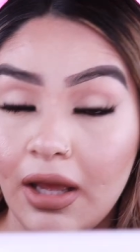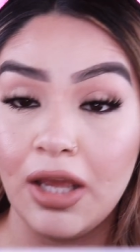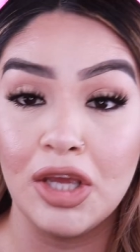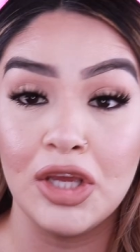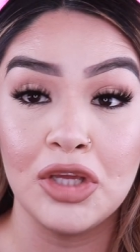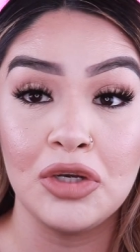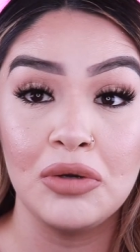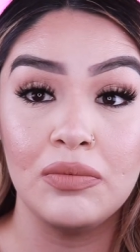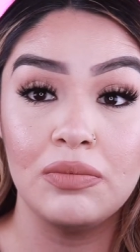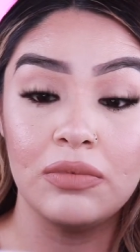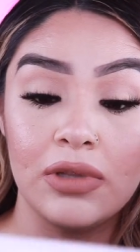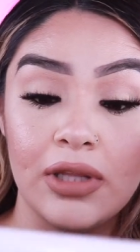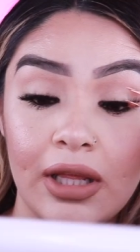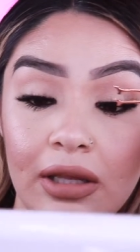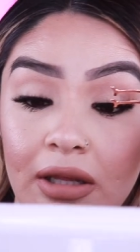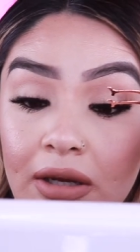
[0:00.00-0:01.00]
and
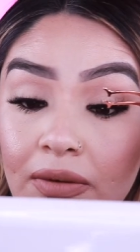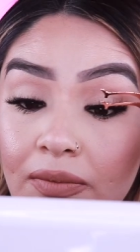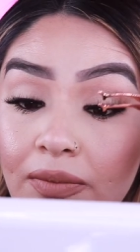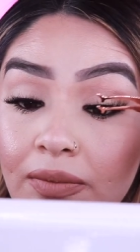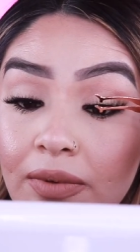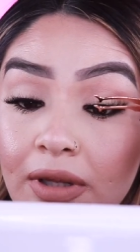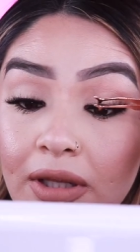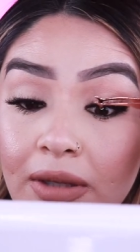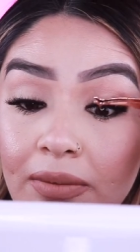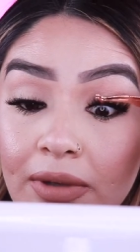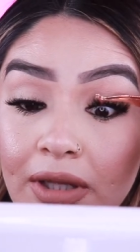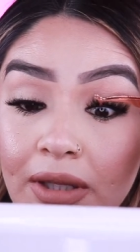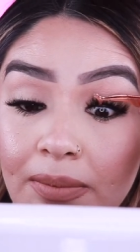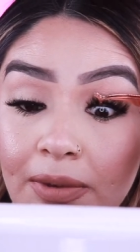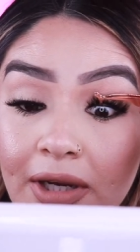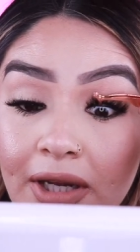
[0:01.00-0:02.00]
they look really
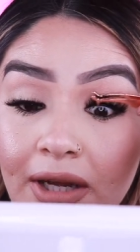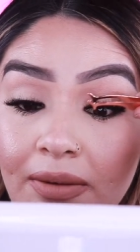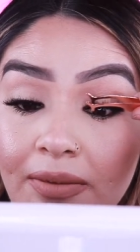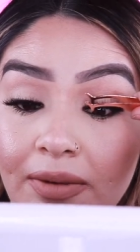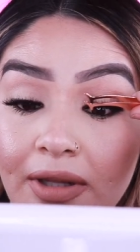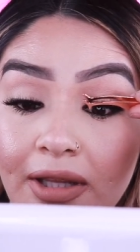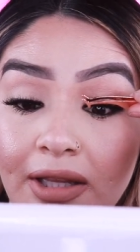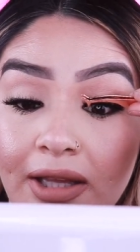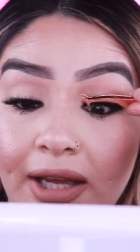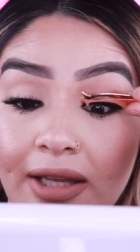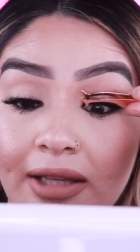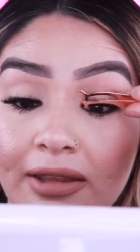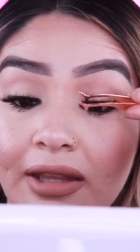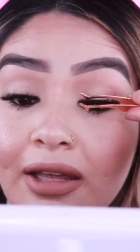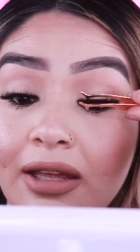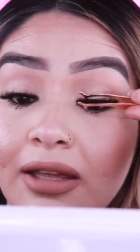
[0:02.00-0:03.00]
really pretty I really
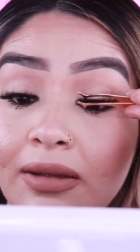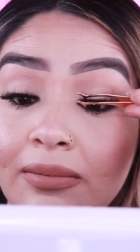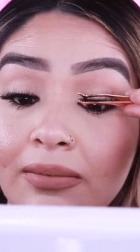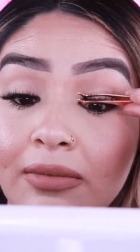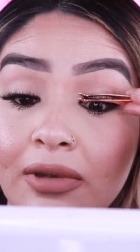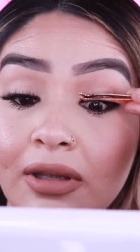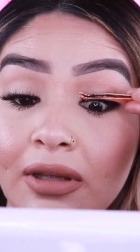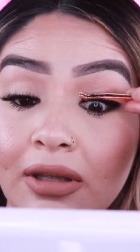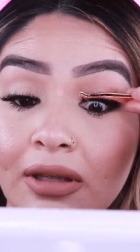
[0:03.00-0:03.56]
like them